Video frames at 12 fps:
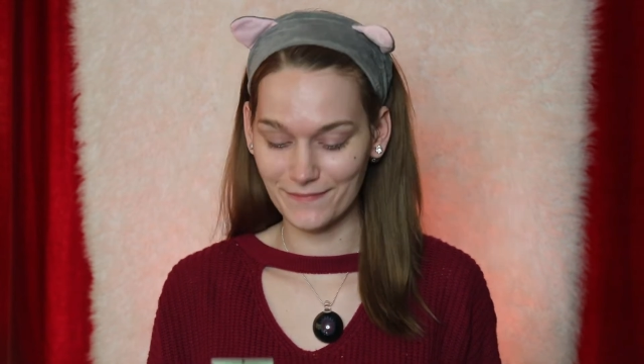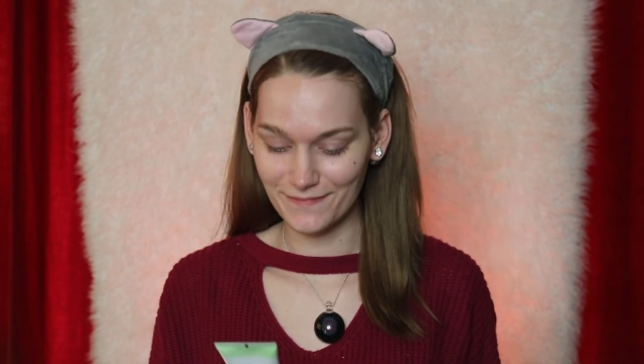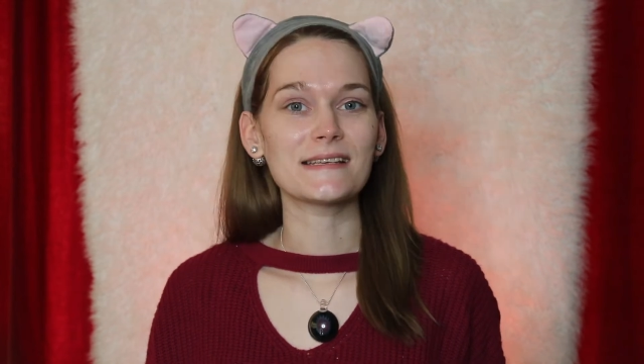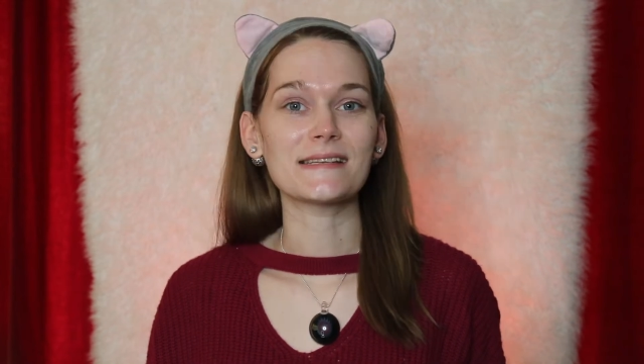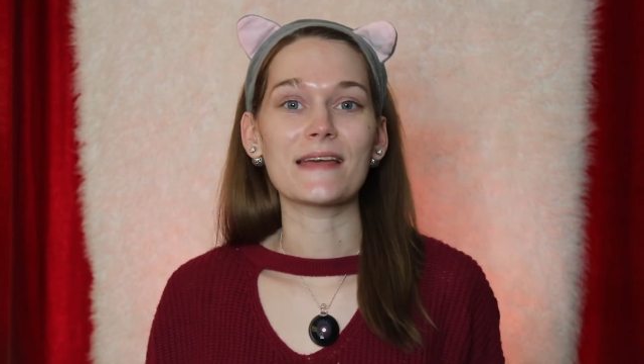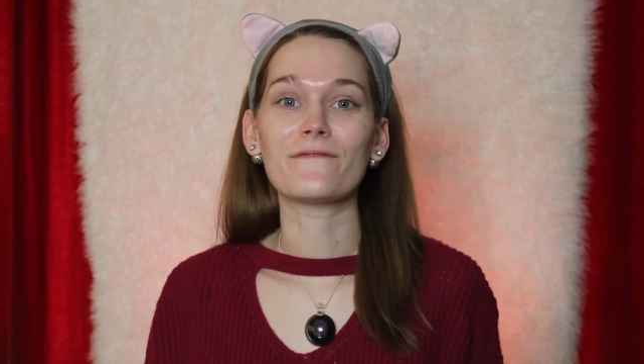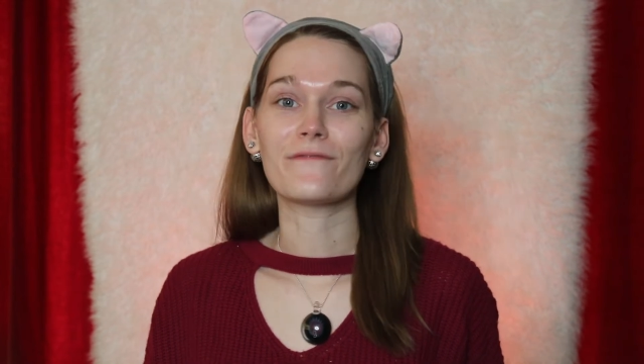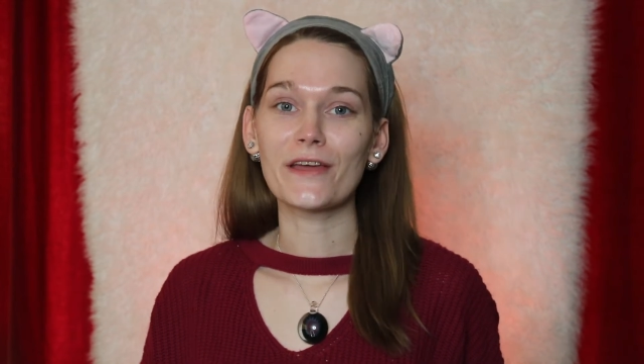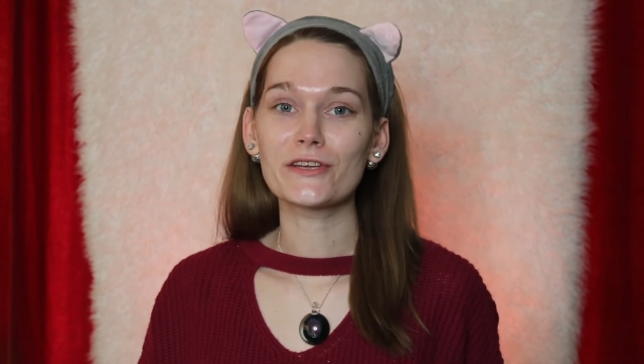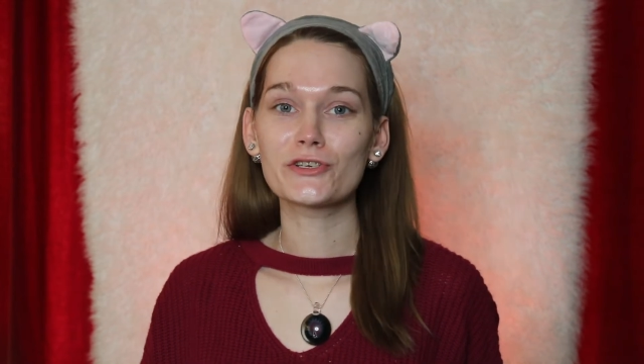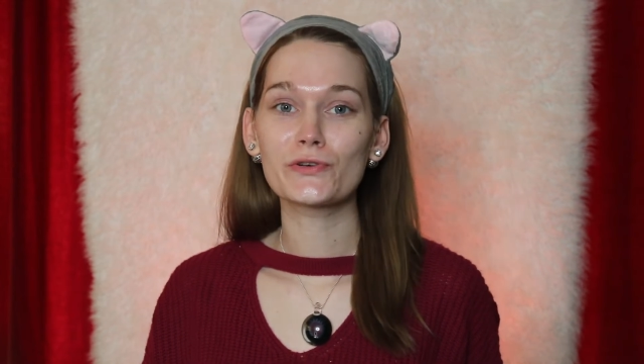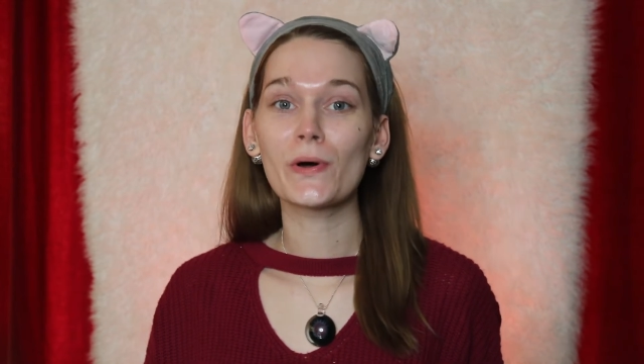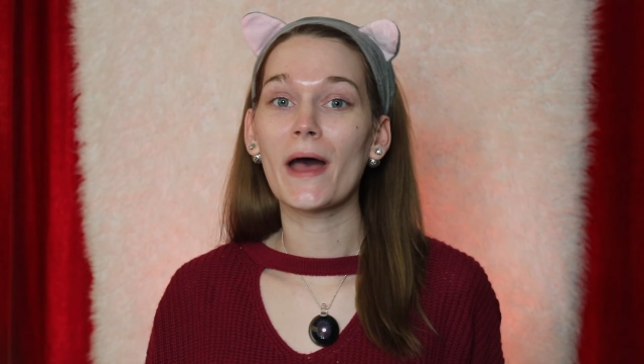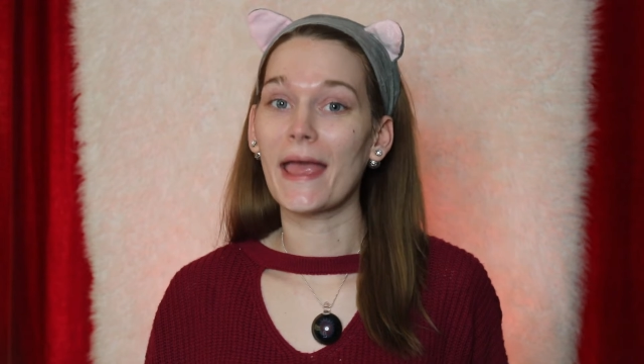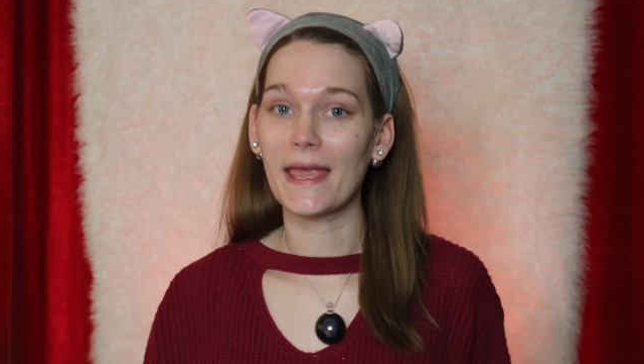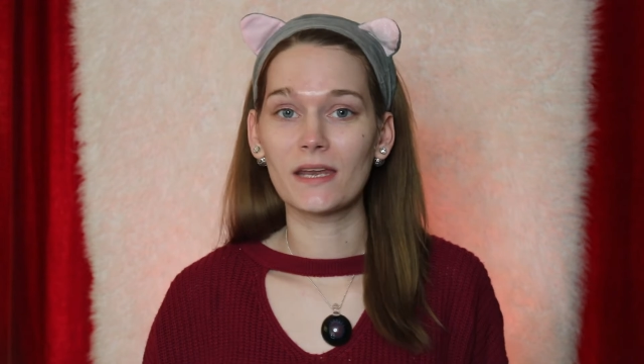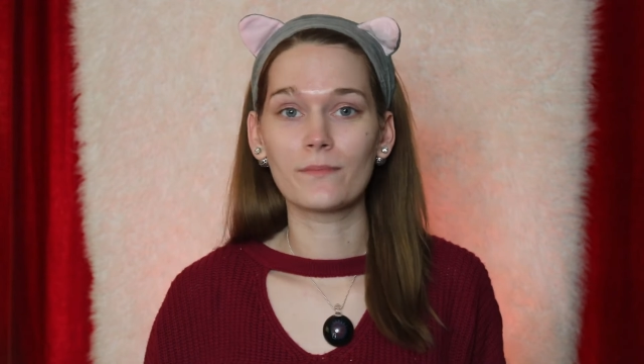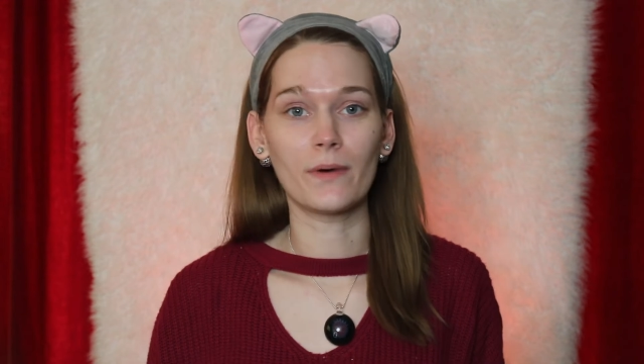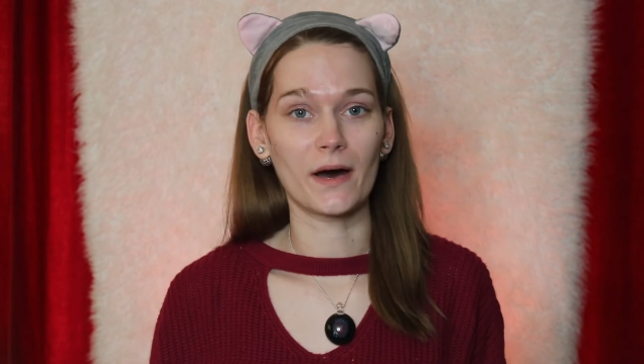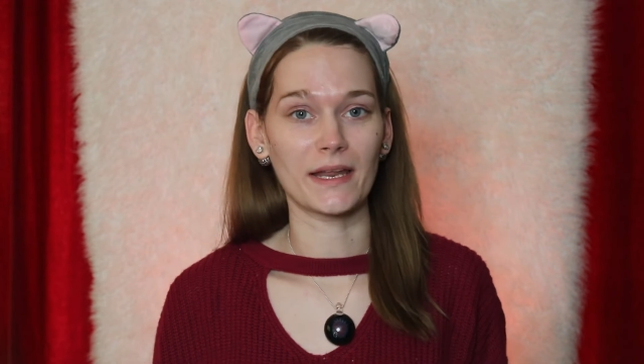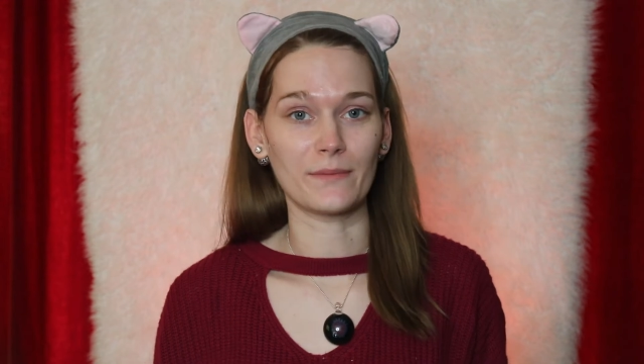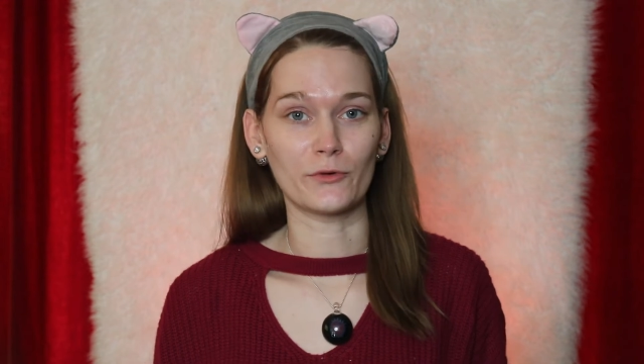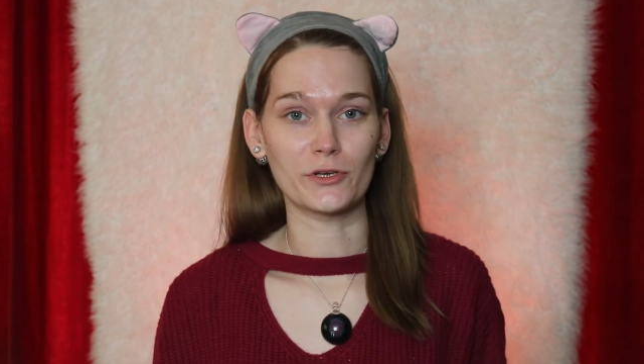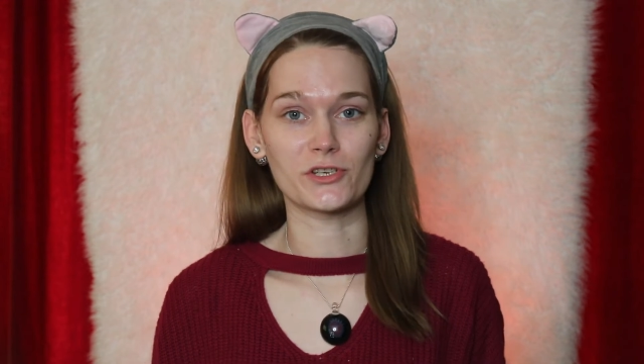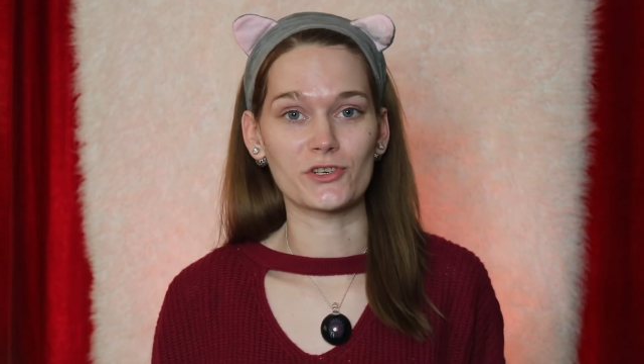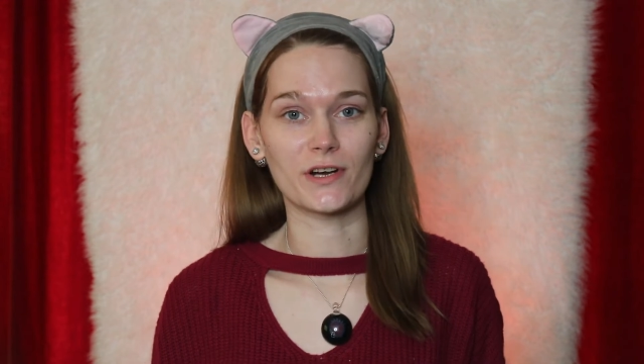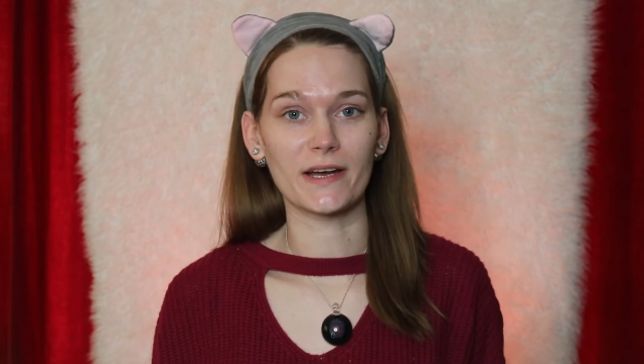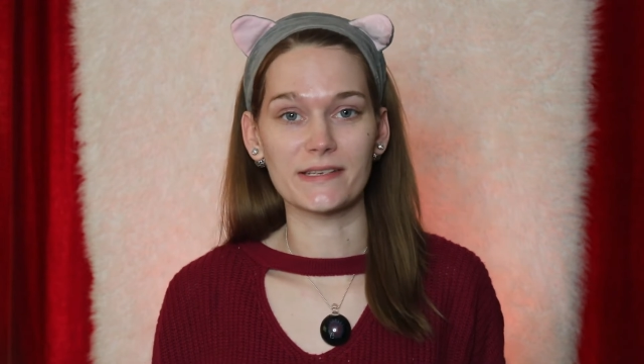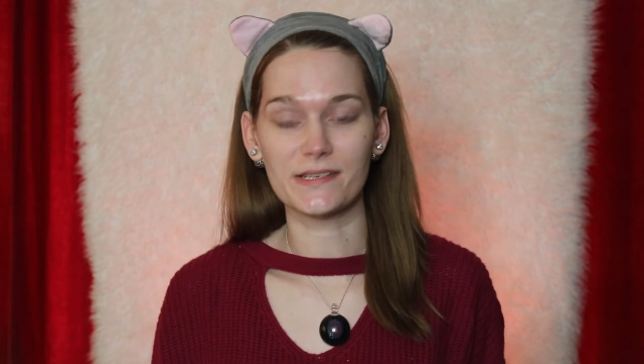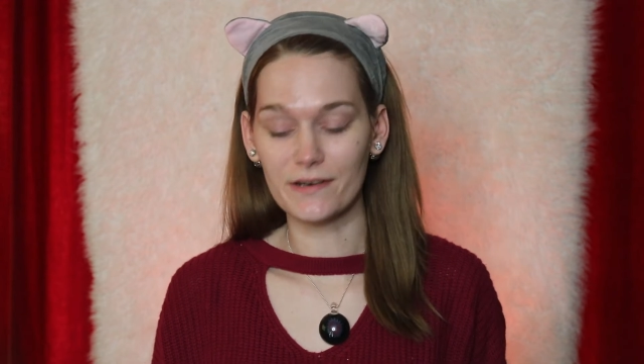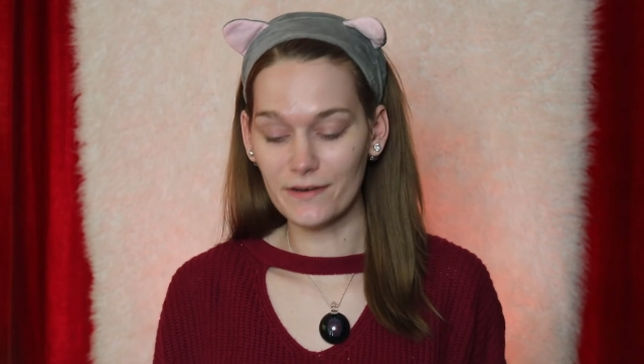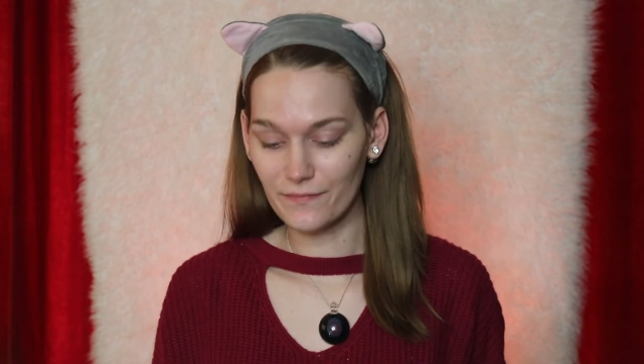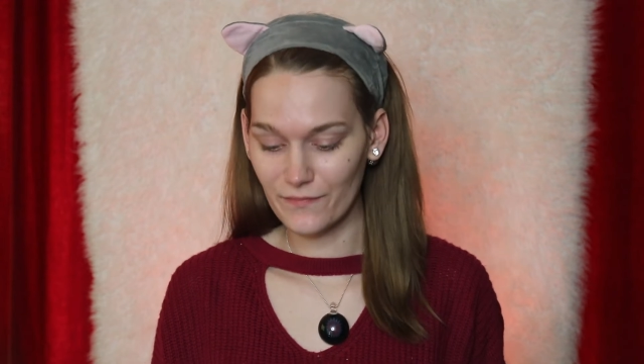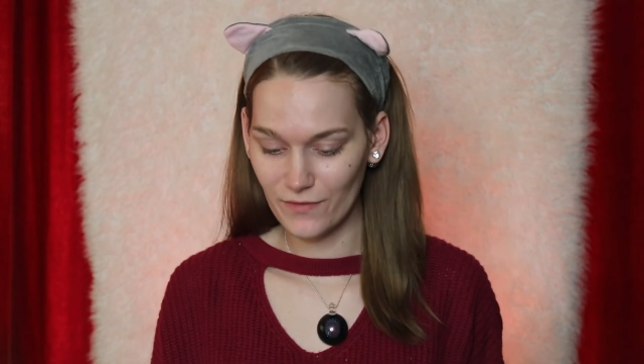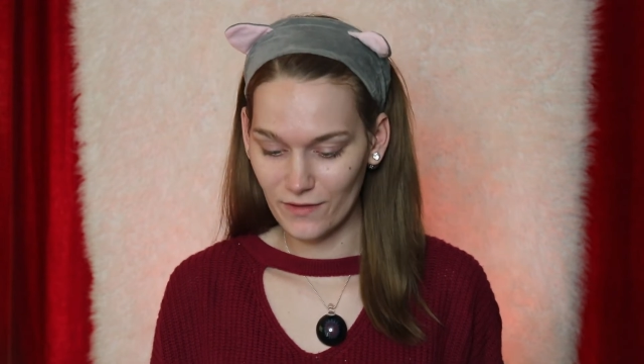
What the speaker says: It is a facial and body moisturizer,